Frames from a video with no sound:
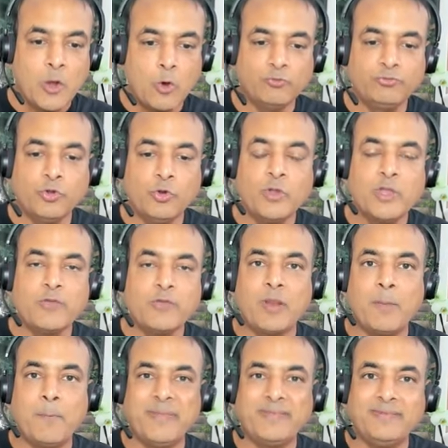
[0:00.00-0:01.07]
Also, if
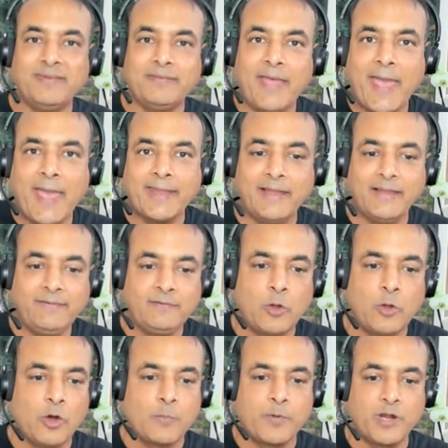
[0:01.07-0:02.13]
you're a business
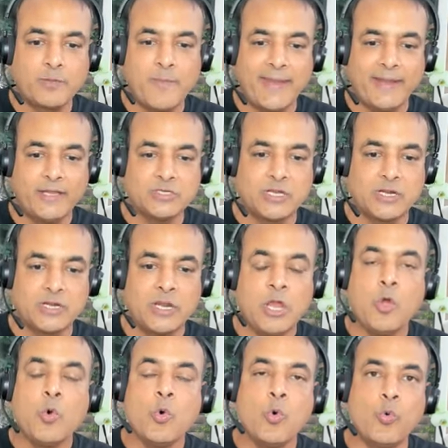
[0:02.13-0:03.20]
analyst or product manager
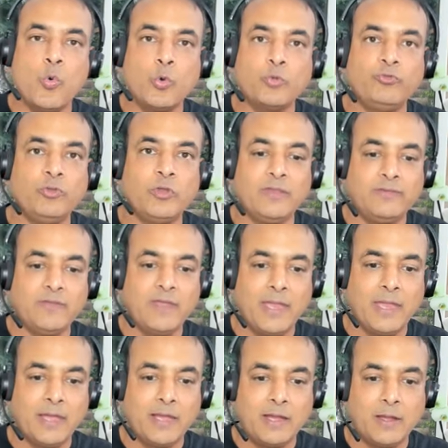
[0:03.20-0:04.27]
who is
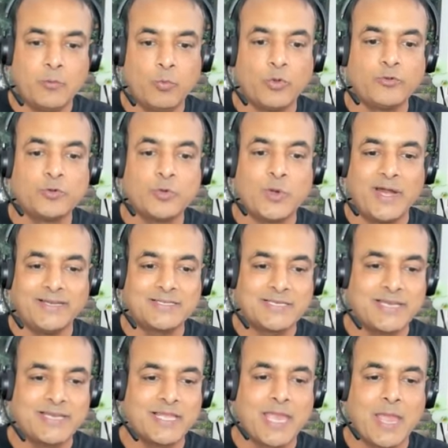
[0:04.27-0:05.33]
wants to
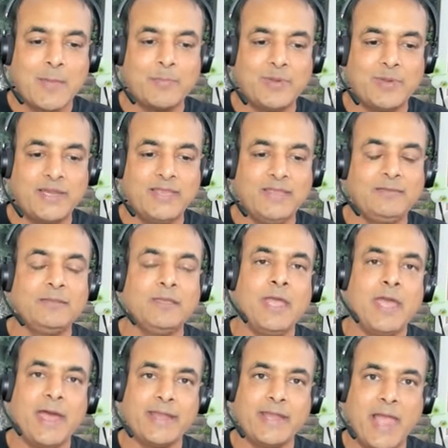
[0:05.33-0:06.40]
understand the capabilities
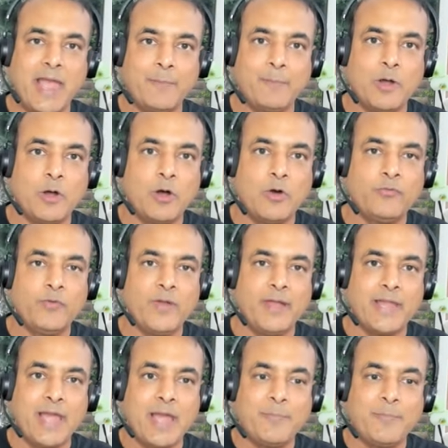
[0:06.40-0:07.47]
and
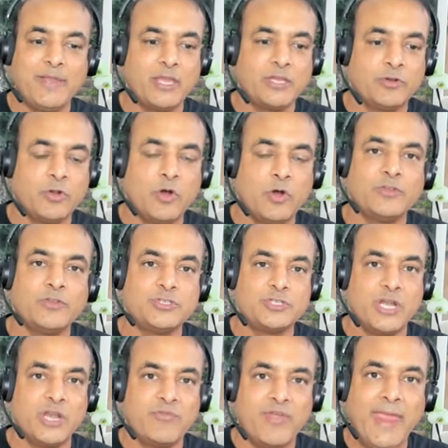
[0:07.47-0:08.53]
application of
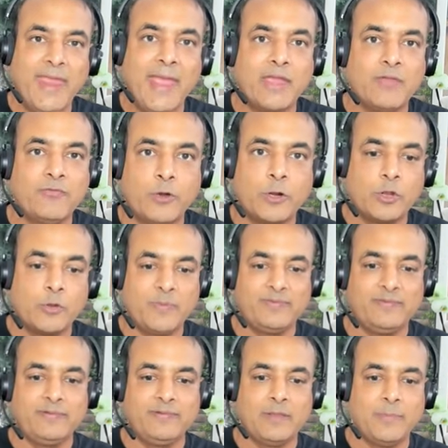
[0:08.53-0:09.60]
generative AI for your
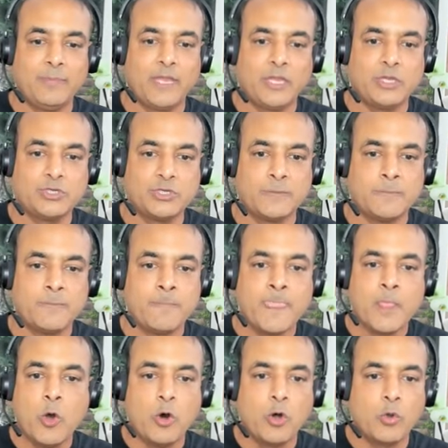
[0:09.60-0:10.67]
business application,
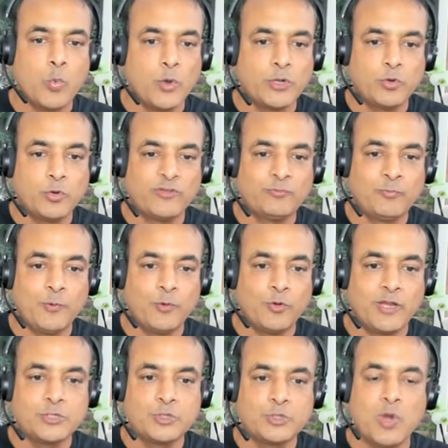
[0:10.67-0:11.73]
or wanted to
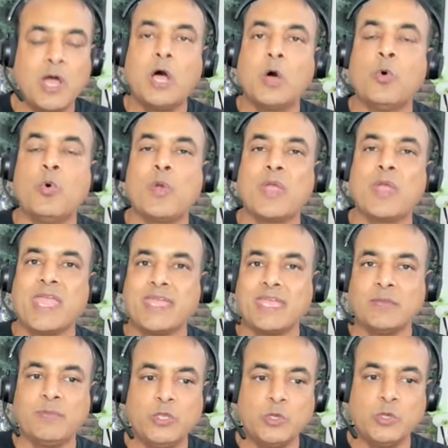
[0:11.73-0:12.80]
explore and show how AI
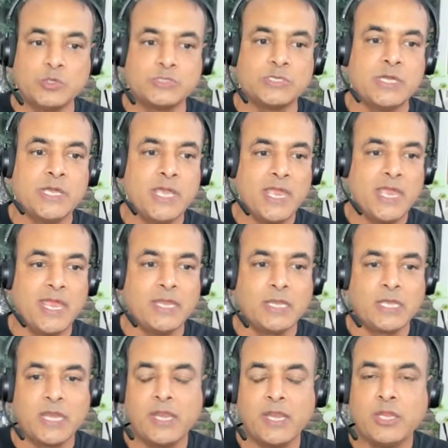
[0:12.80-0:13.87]
can be used
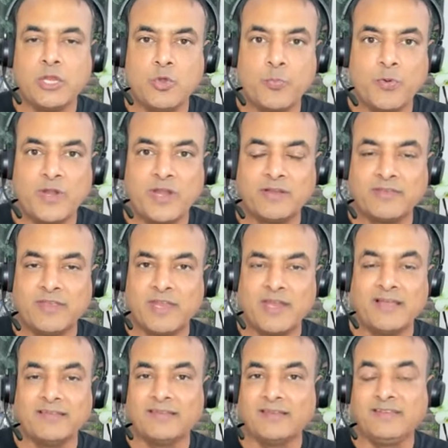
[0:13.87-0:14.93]
in creating new products and
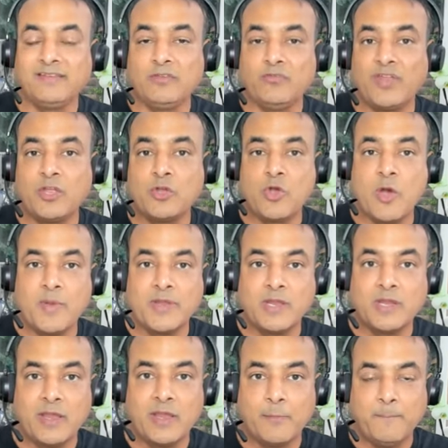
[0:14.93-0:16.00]
enhance. And this is very common
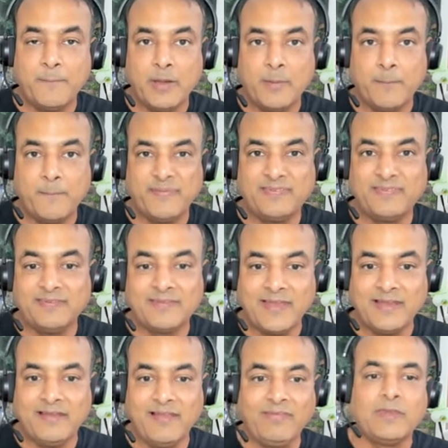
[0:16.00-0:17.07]
in business
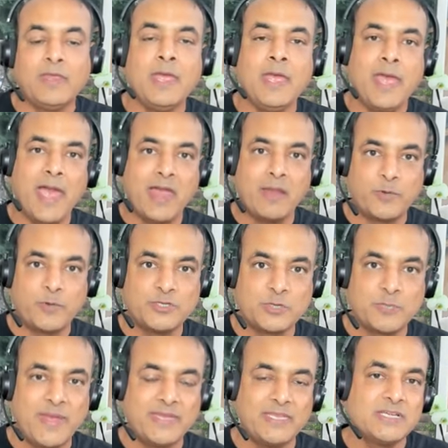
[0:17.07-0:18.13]
analysts and
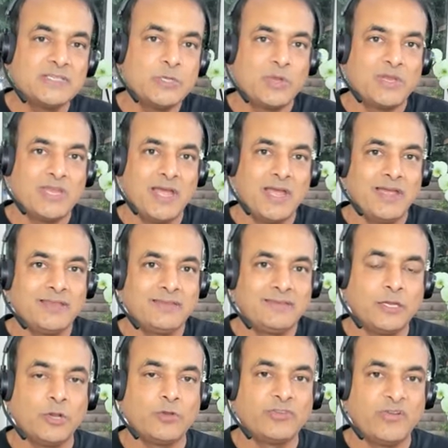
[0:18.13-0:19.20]
project managers. You can
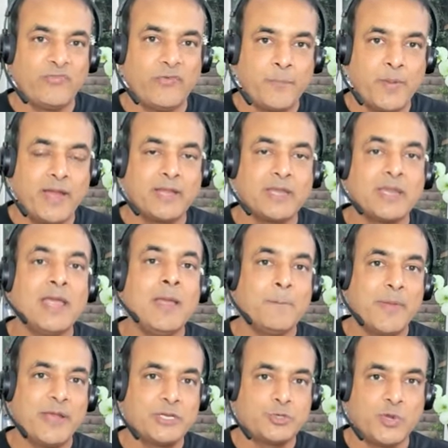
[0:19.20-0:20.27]
set yourself apart
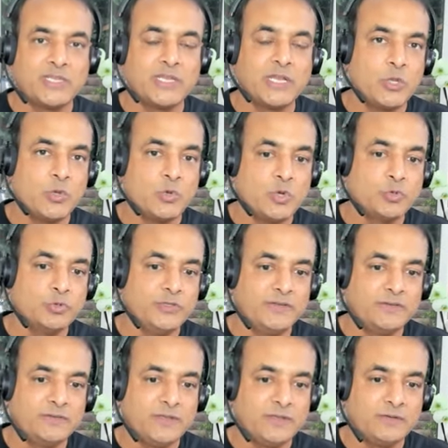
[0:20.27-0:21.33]
by showing that you know
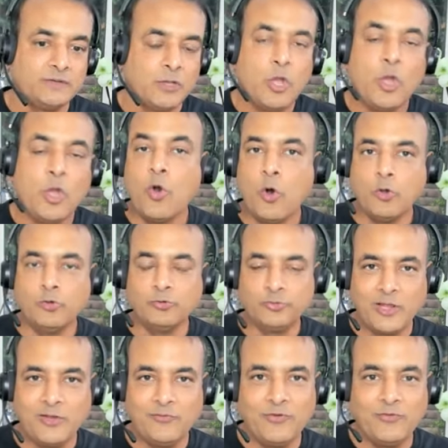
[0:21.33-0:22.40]
these things.
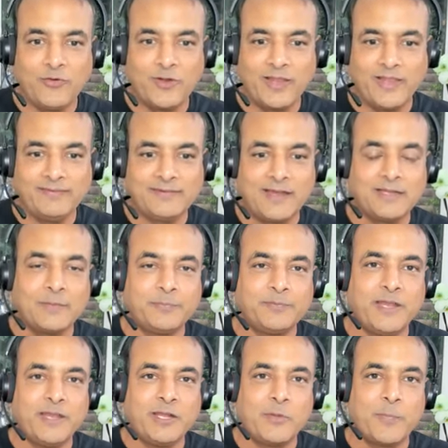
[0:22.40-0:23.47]
Also, you're helpful for
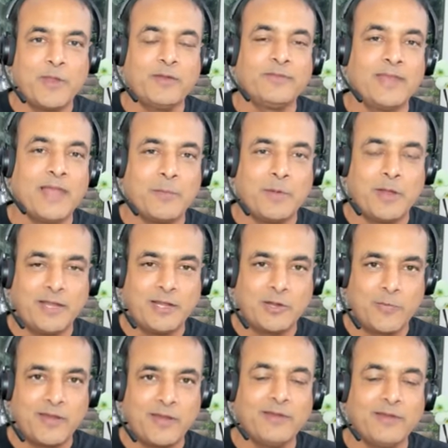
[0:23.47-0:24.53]
startups and
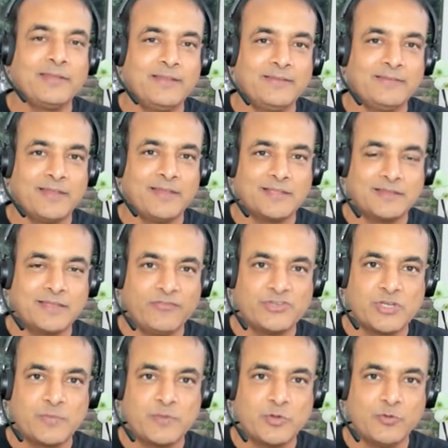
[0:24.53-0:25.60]
entrepreneurs, and this is another thing
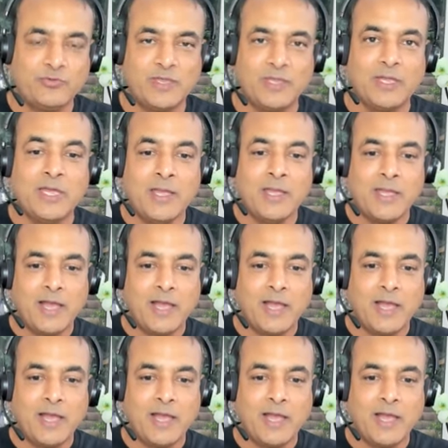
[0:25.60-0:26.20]
which I'm using.